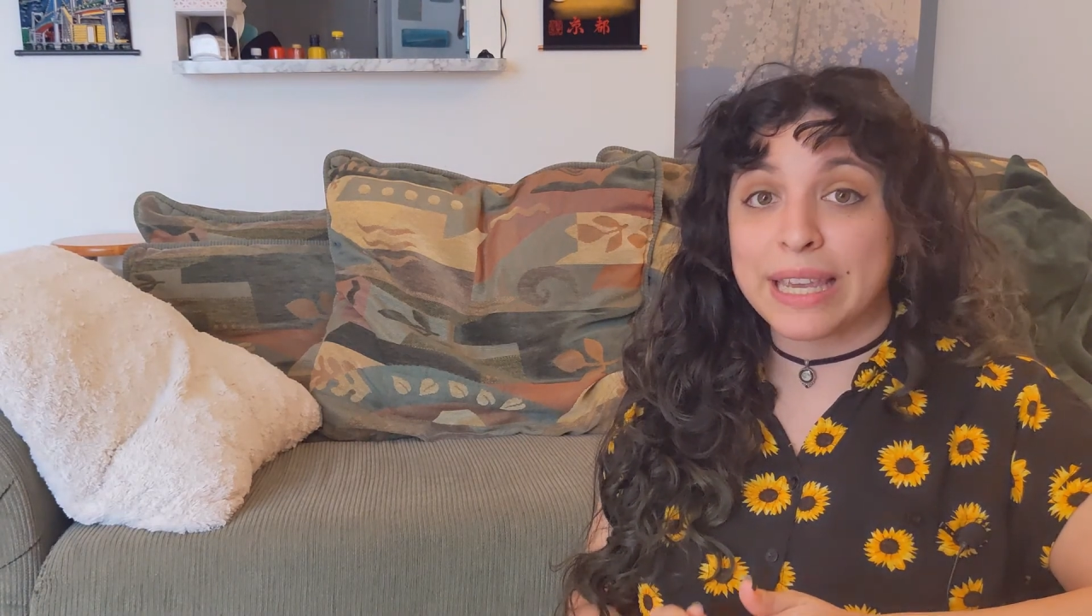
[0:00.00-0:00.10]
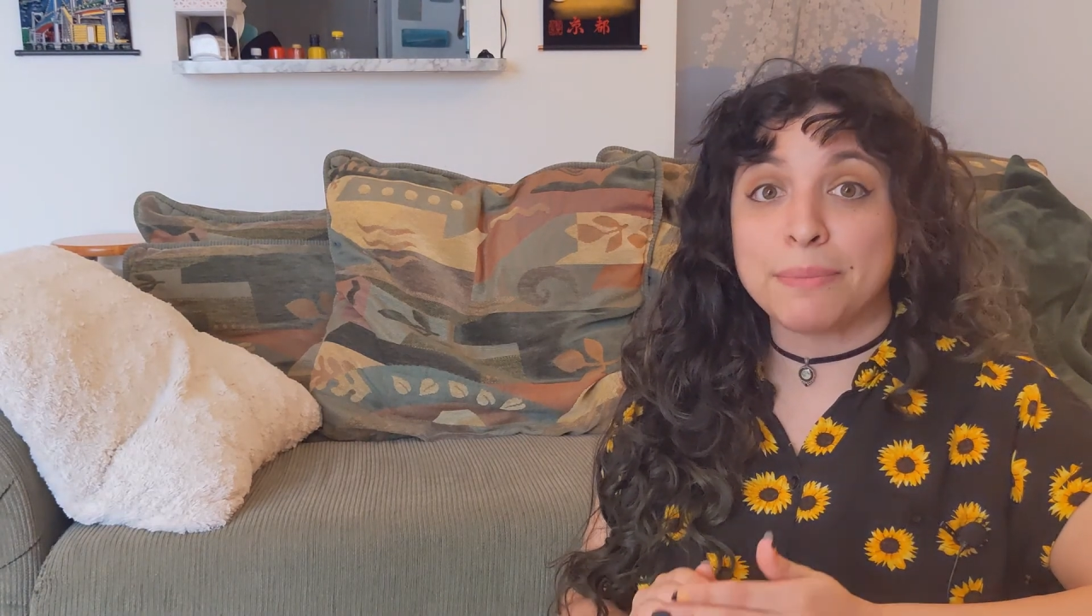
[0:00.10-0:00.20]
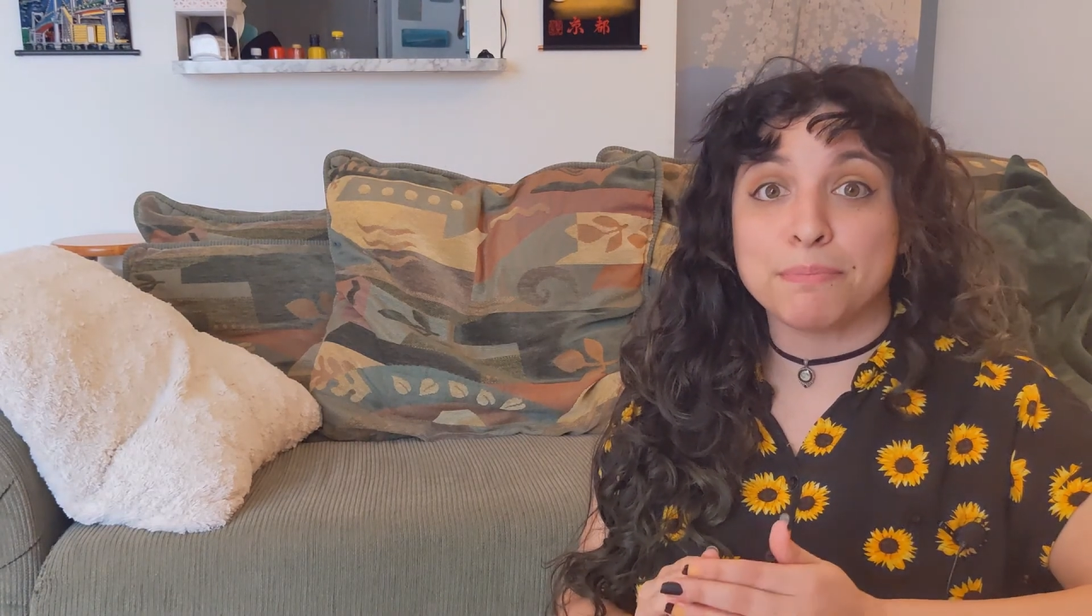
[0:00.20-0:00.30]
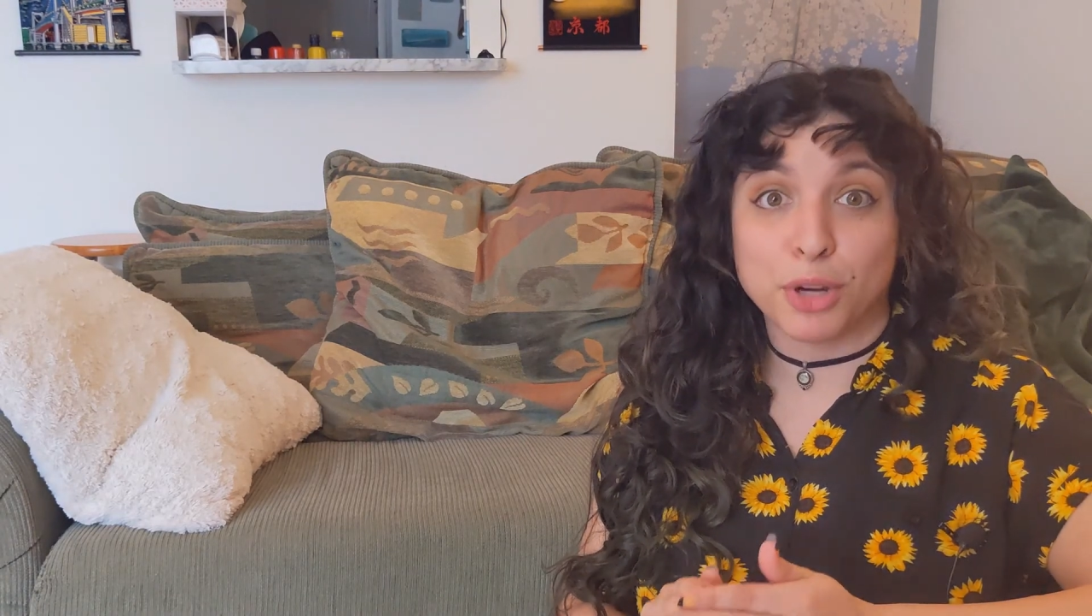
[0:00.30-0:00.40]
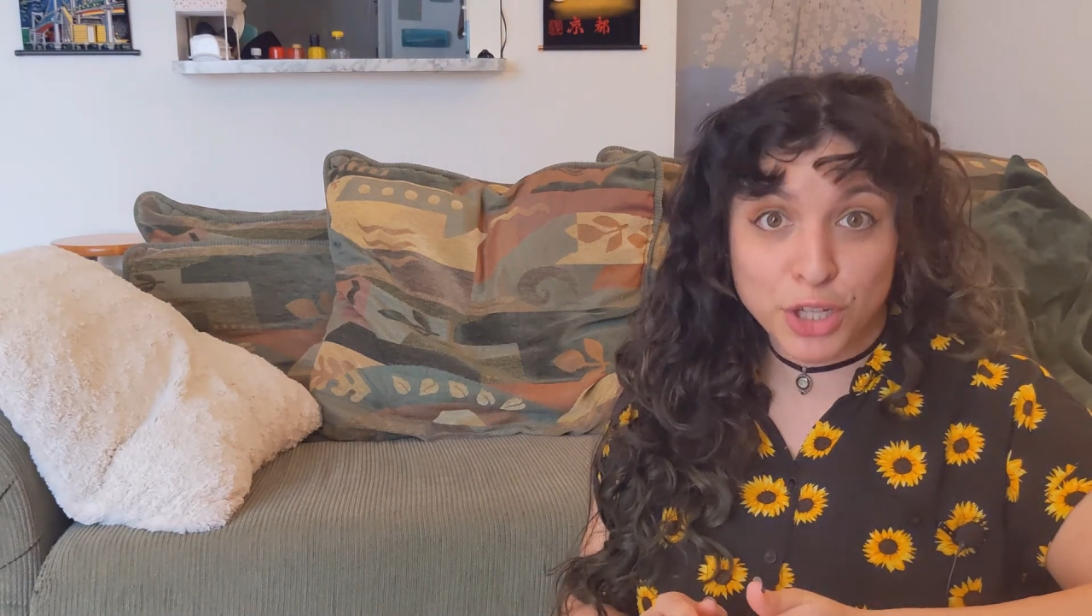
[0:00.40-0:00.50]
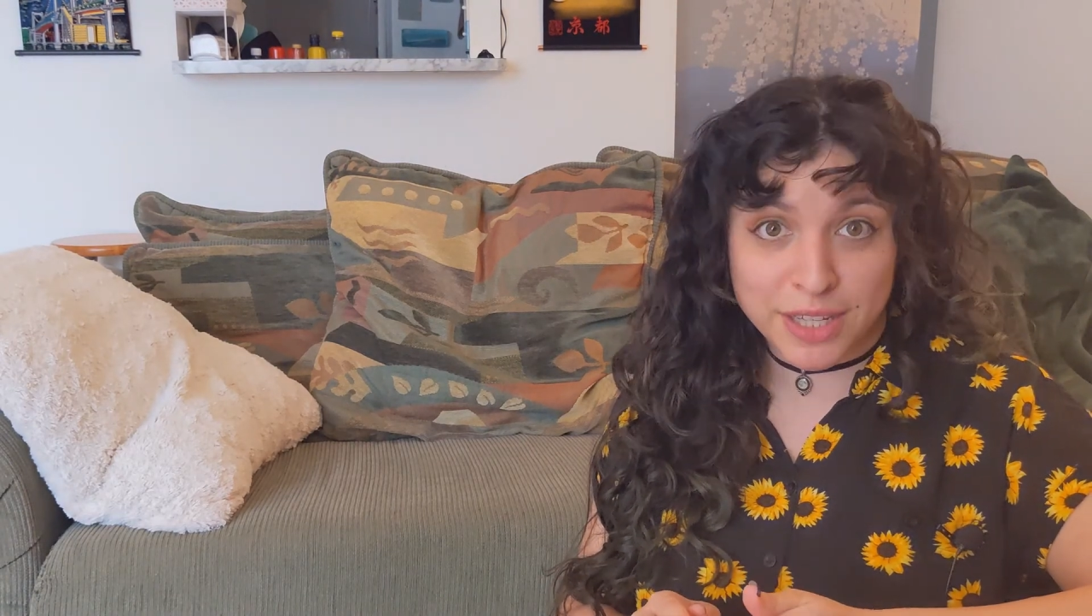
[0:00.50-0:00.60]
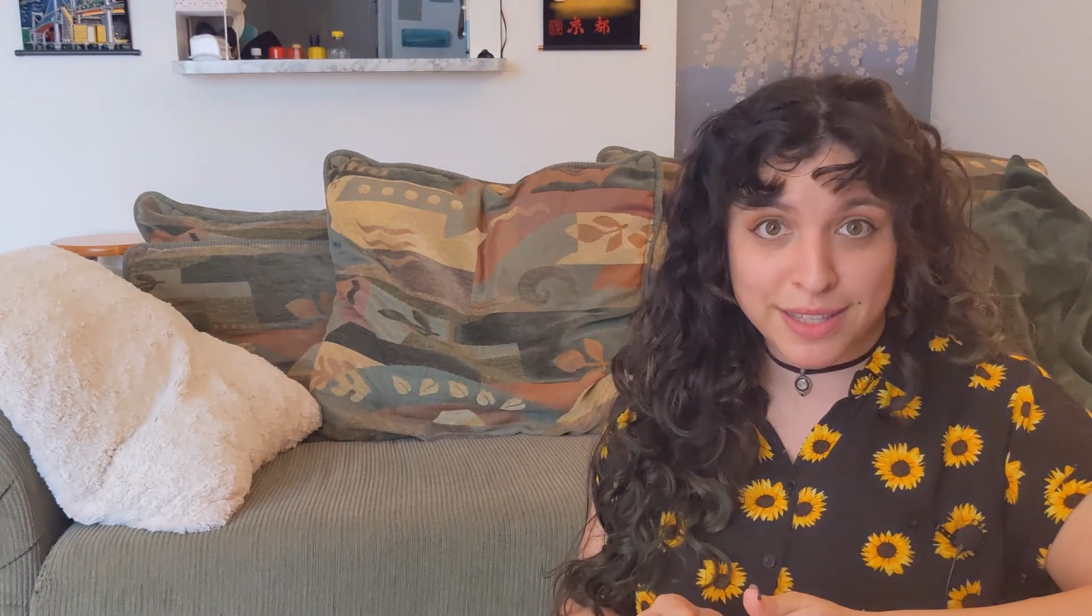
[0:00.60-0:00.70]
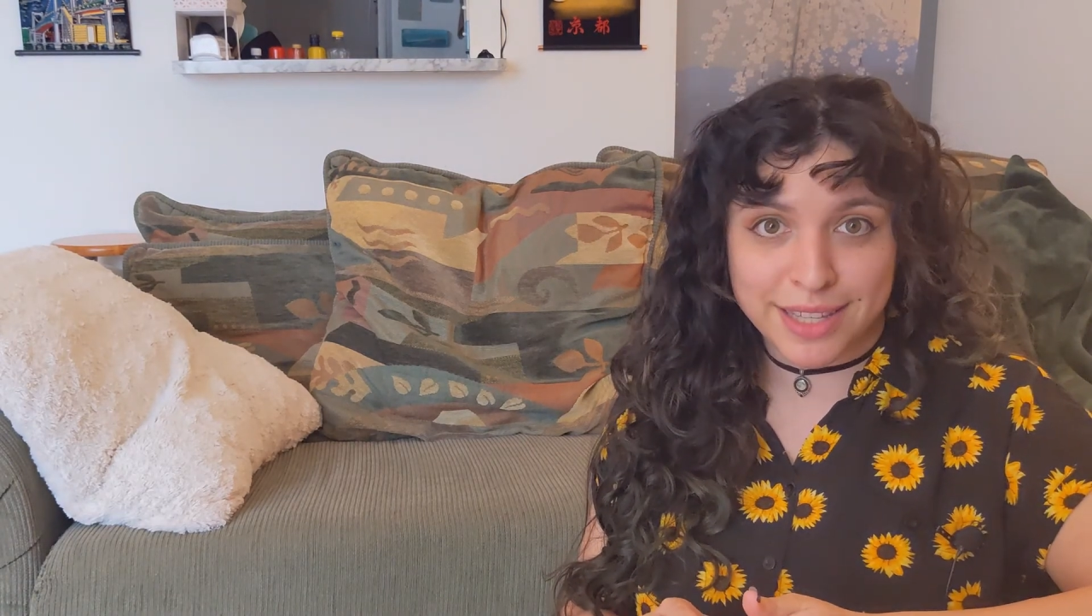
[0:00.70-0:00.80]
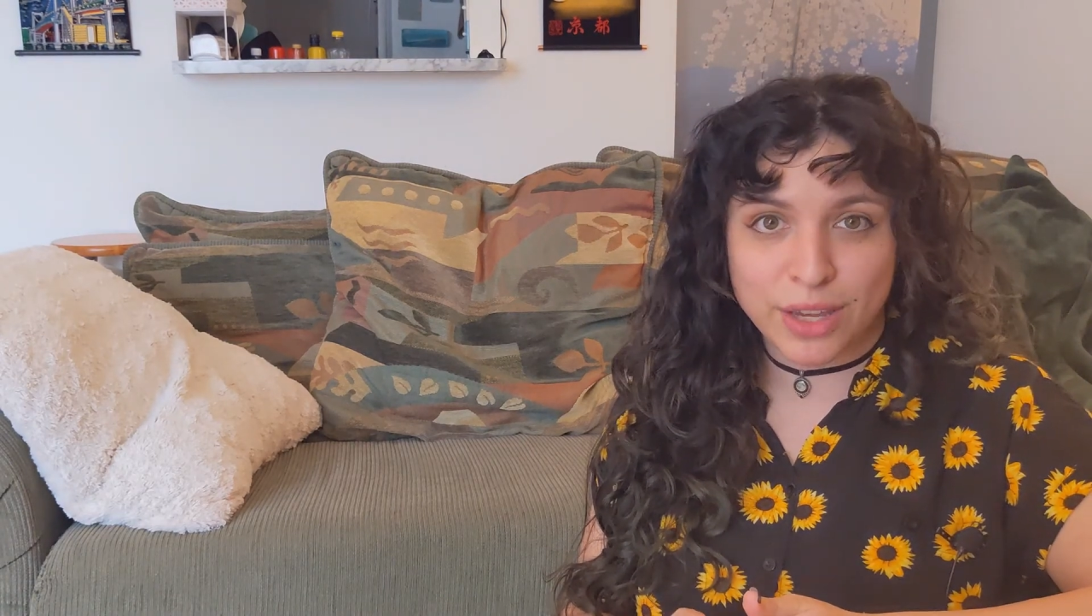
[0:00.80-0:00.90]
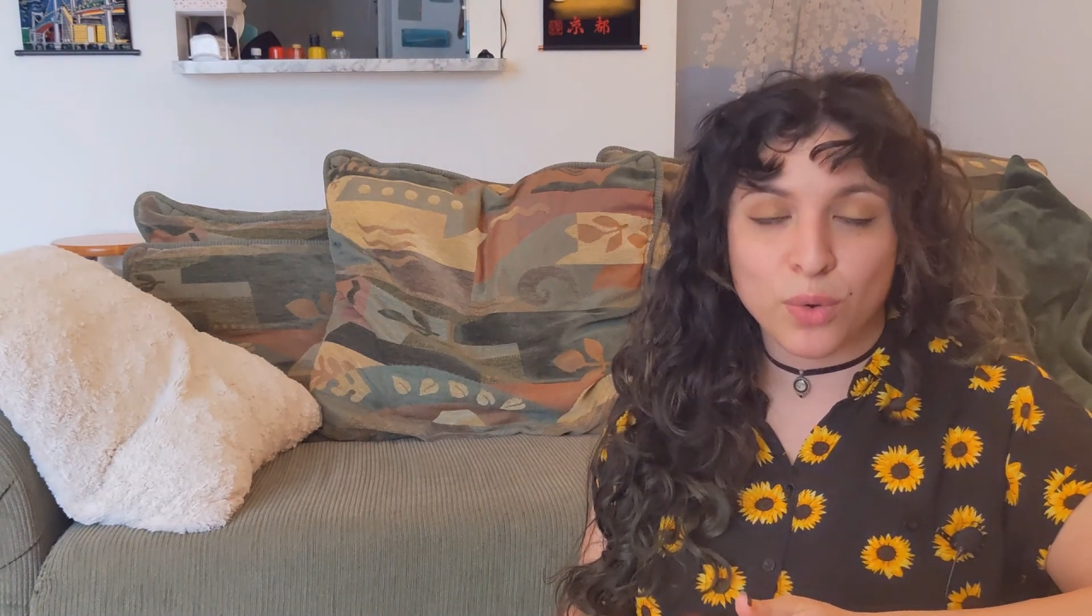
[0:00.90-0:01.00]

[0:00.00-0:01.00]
emergency